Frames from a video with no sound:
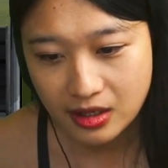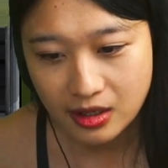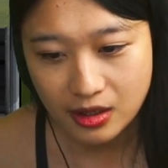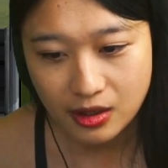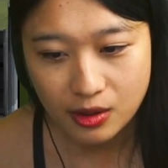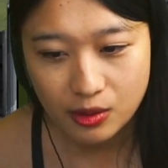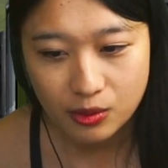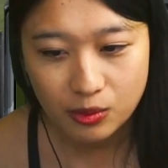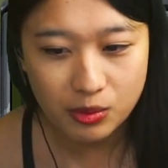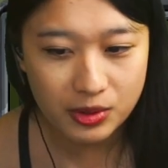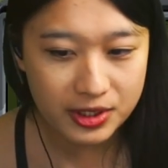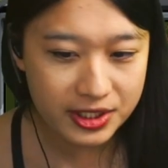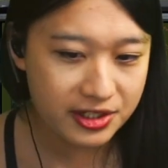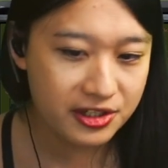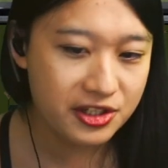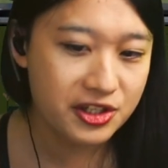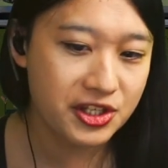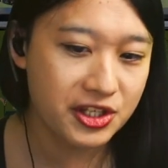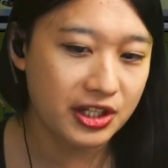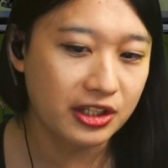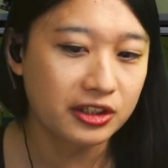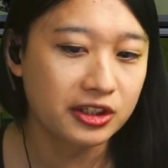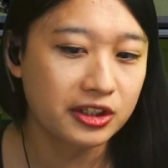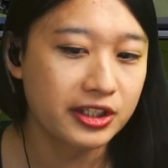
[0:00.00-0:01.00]
What is
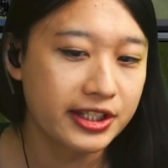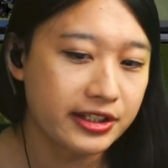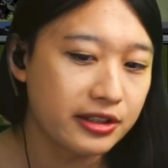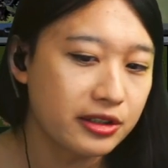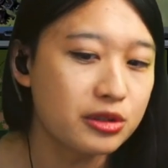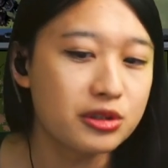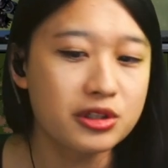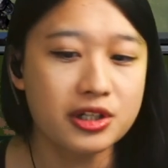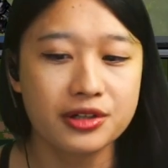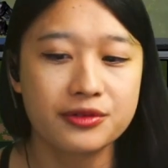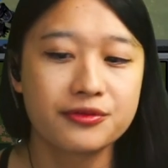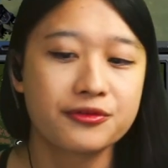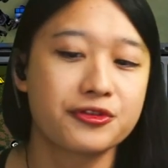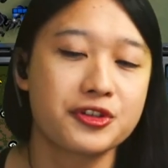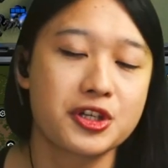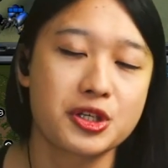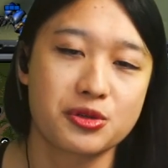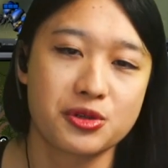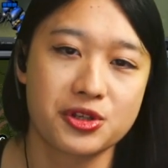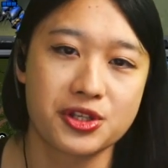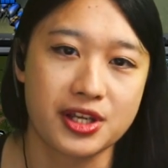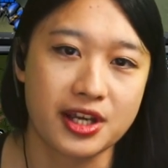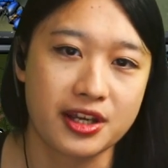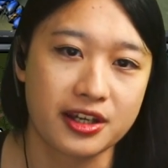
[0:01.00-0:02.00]
a little
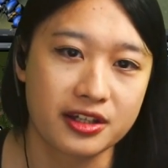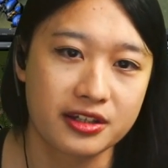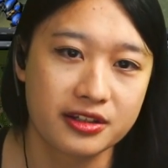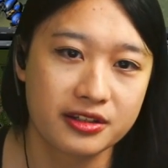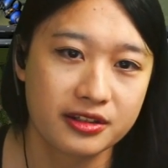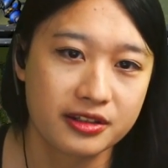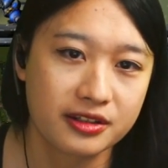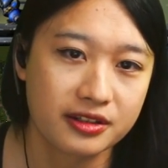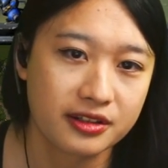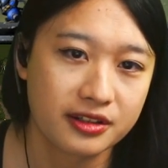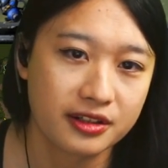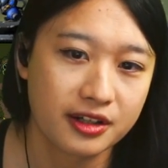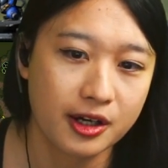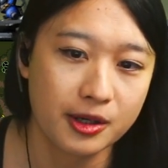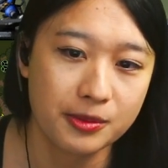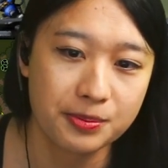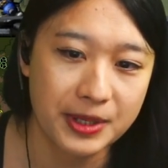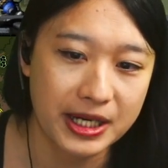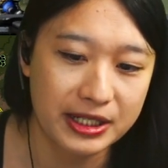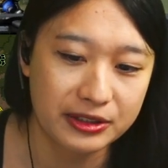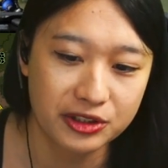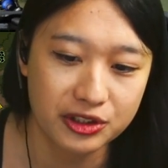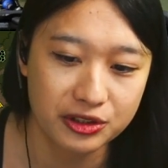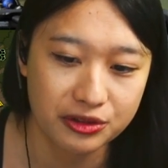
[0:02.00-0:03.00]
confusing
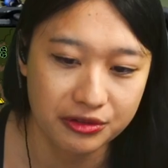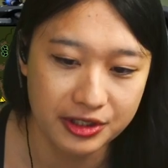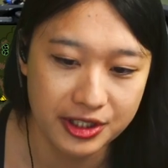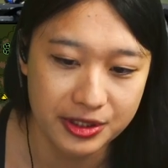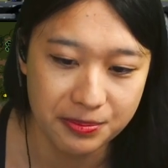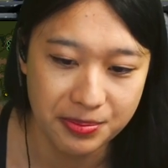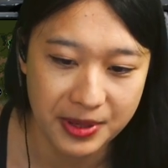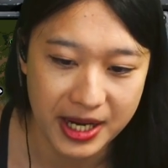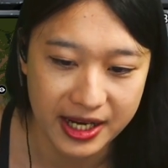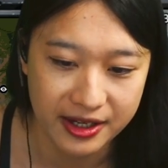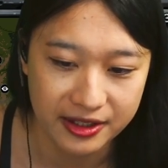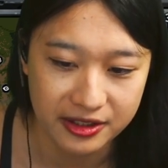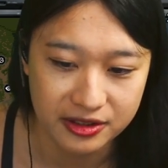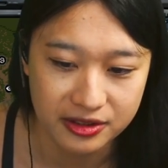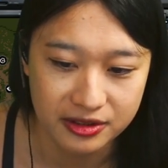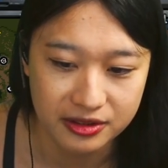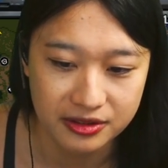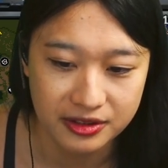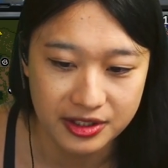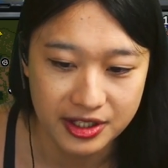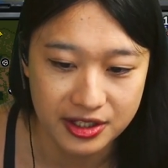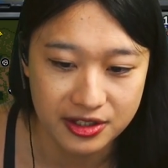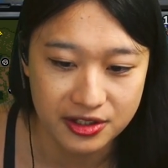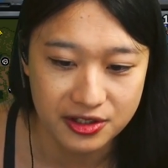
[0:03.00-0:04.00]
about the grid panel
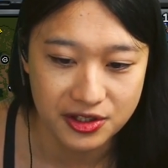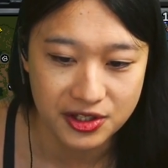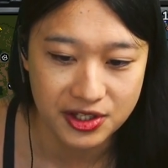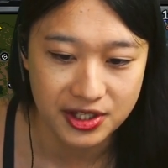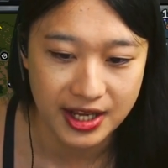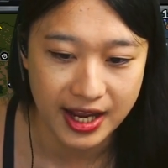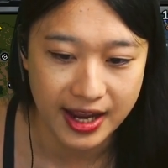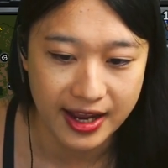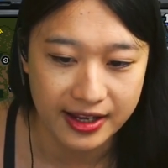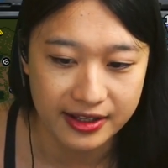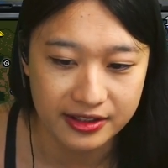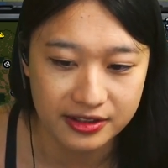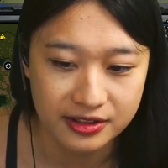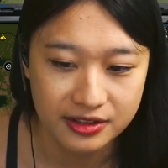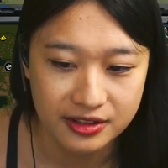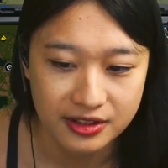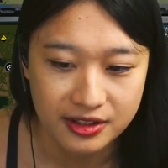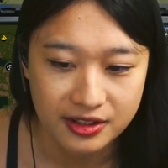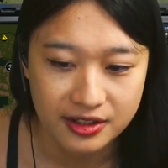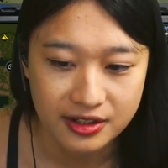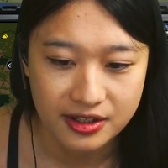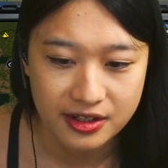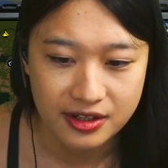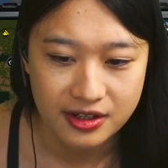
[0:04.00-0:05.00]
is that
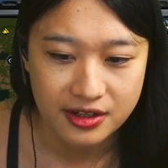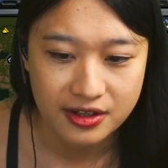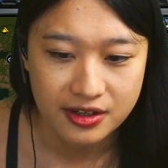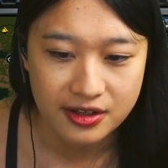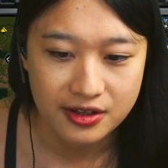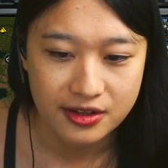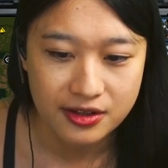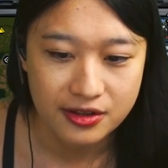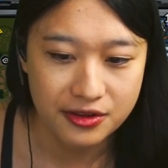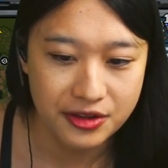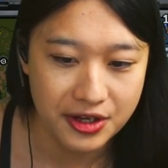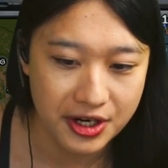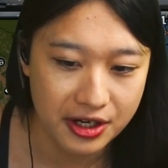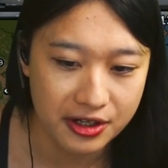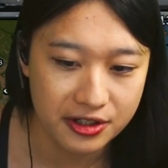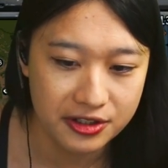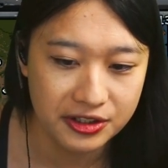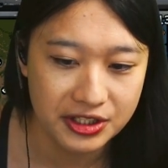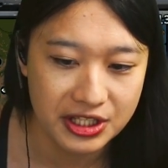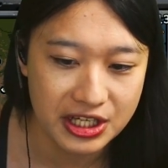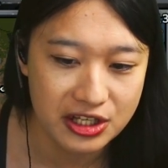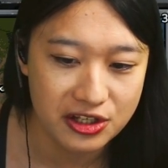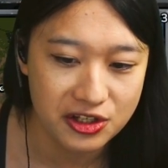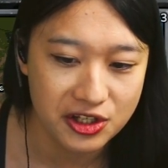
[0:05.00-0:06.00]
there are
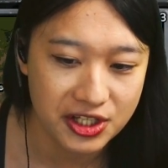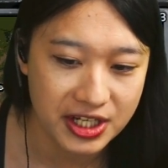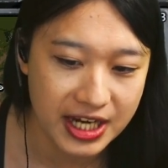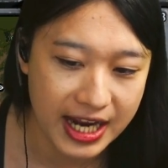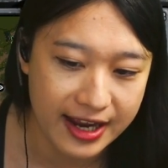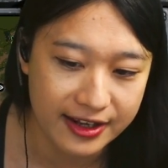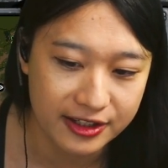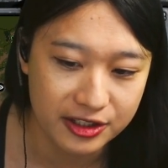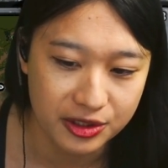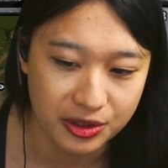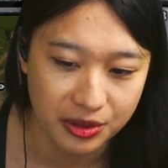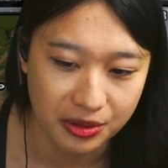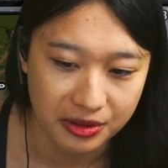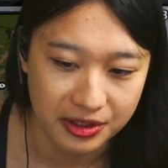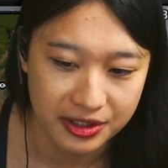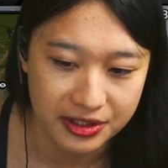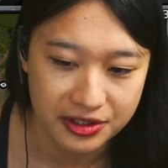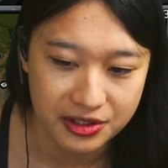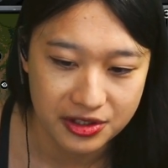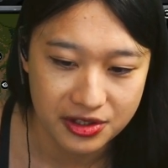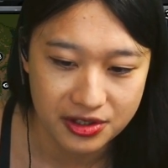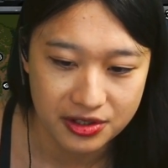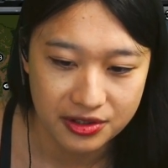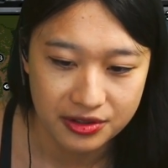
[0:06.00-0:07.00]
these
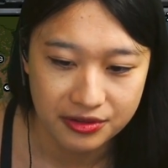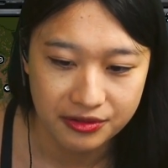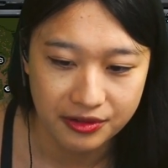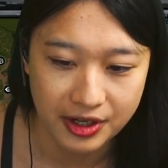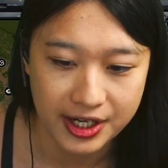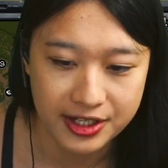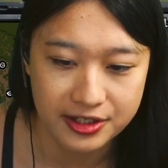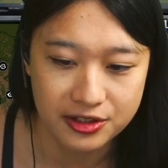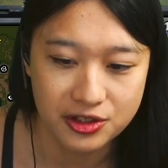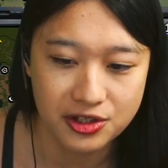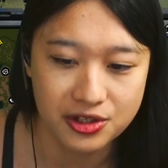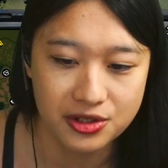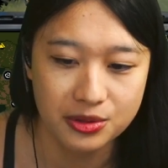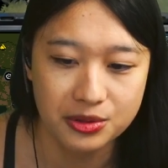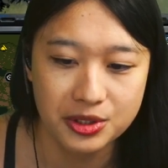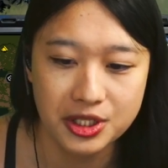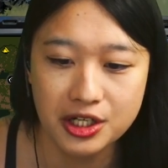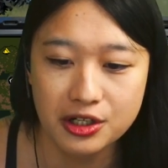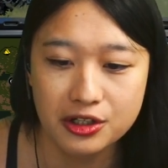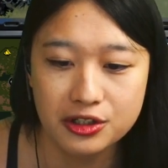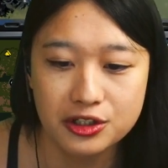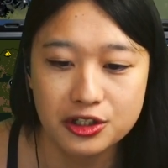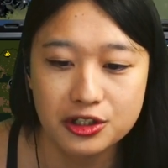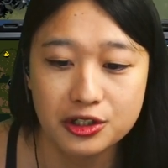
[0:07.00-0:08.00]
categories, right? So
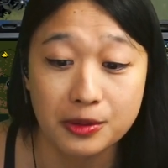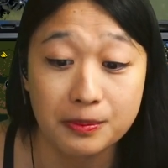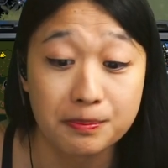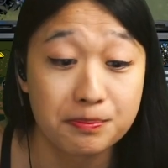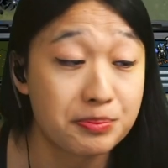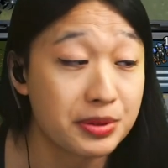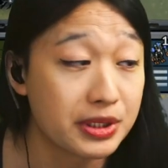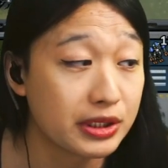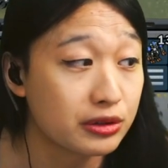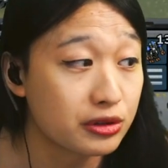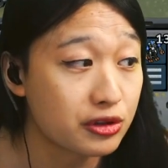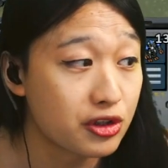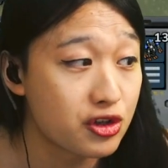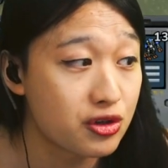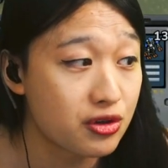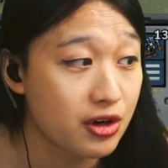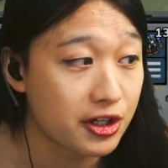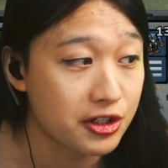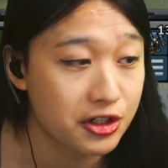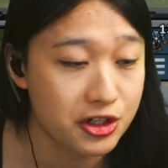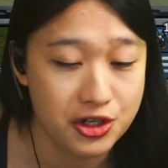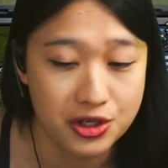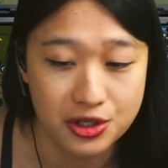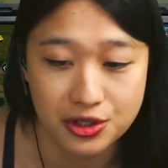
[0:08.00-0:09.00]
here you could build
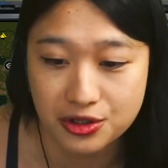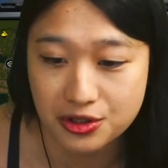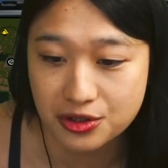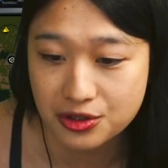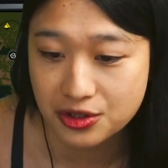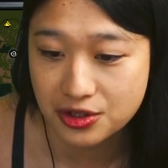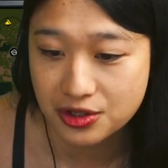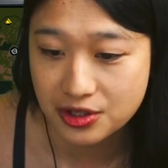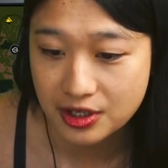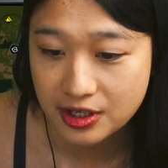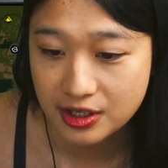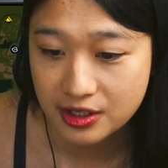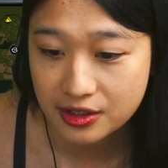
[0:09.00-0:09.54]
structures.